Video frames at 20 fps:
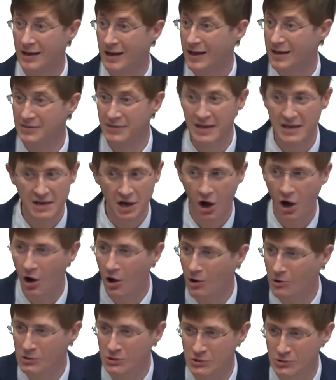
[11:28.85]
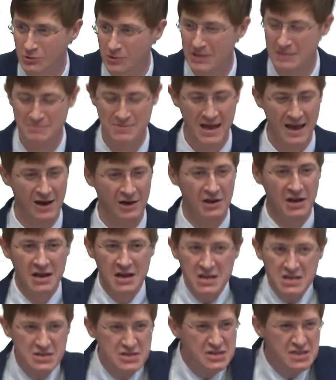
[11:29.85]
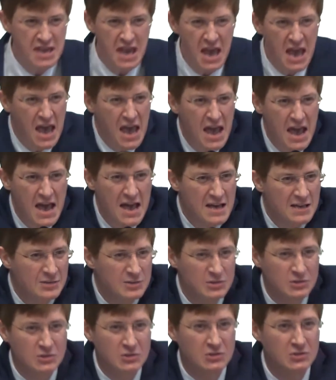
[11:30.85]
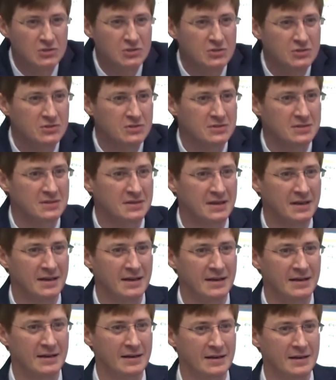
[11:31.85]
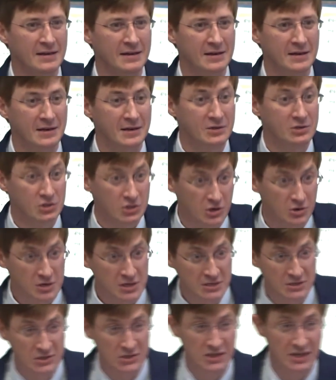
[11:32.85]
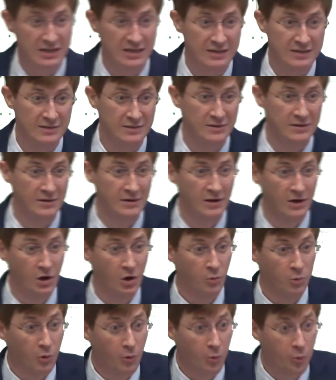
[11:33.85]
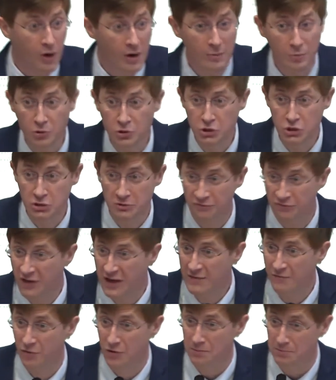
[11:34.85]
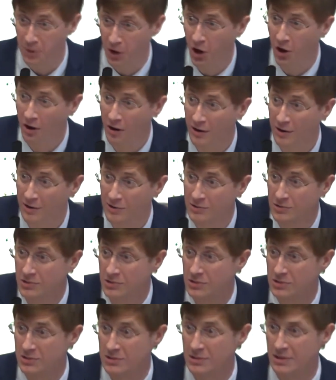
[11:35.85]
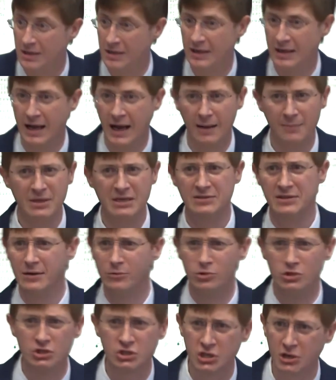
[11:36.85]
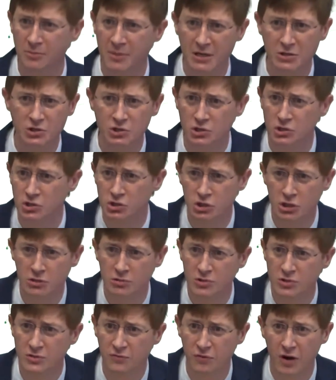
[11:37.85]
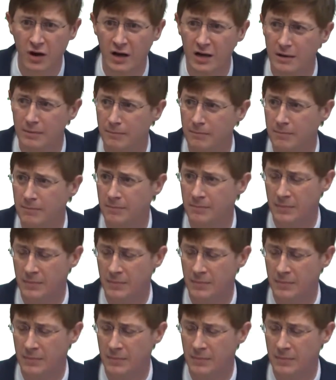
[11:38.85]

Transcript: And they all screamed out, yes! So he said, well, what was your favorite part? I mean, there was so much to choose from.